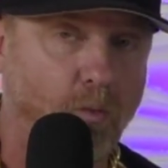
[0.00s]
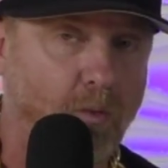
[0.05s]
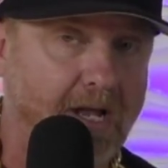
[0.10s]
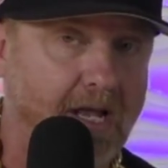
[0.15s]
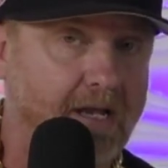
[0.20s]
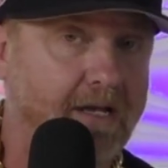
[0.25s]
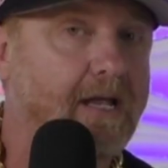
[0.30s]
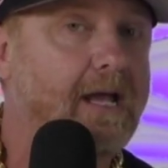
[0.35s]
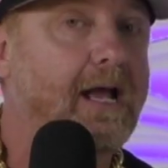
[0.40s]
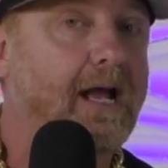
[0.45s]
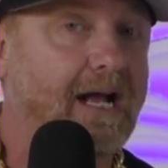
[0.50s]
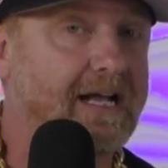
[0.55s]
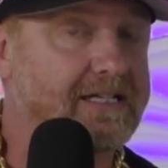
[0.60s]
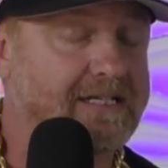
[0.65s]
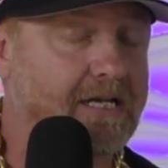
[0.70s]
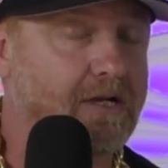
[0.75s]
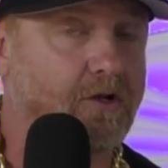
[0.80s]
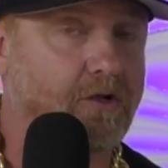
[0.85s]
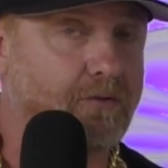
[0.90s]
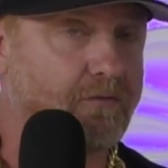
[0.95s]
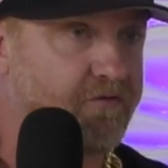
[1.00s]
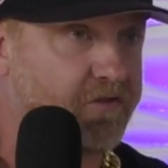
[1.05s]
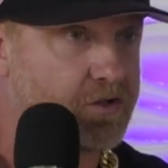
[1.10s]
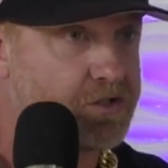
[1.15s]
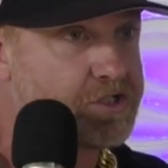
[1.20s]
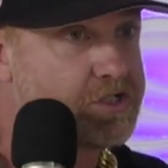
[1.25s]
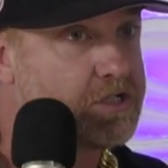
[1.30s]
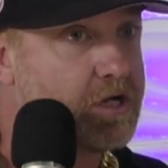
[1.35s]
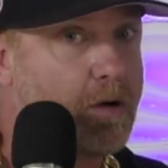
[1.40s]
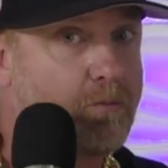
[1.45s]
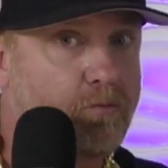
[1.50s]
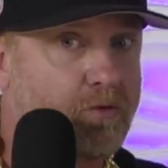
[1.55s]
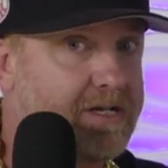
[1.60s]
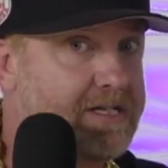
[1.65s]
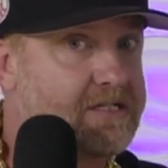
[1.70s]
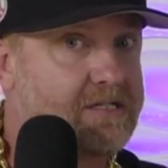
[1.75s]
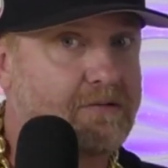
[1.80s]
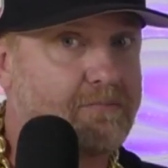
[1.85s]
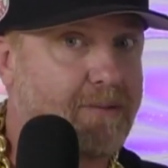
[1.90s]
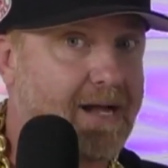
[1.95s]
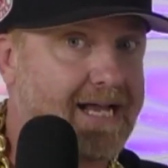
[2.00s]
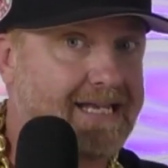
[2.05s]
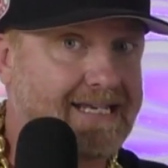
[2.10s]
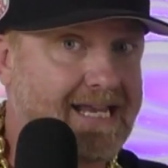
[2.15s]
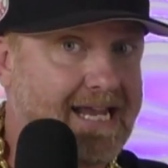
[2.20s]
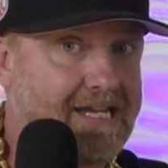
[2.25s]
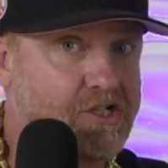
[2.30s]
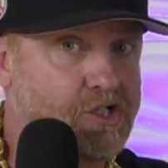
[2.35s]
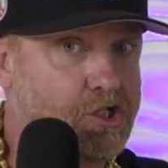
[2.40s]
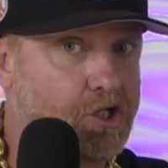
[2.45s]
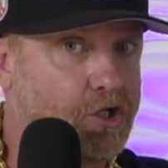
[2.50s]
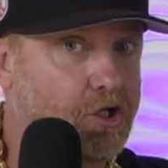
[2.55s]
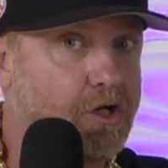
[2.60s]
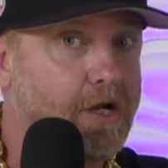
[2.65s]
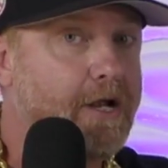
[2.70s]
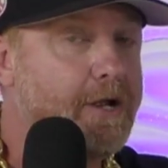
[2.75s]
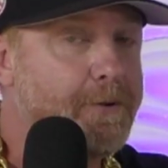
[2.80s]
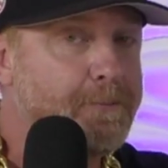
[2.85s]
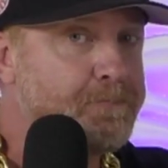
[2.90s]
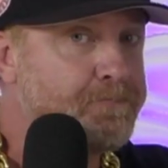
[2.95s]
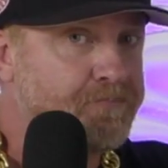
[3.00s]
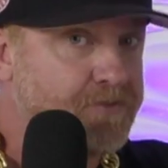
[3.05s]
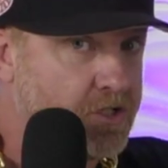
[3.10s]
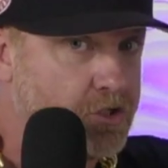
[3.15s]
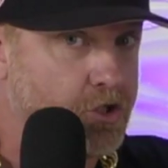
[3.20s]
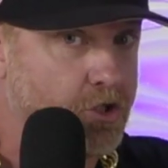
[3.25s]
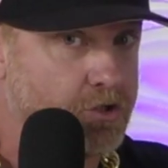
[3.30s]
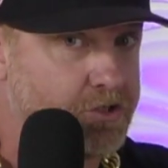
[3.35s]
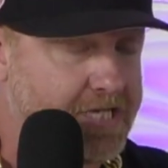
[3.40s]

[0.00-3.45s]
win until, for some reason by nature, you're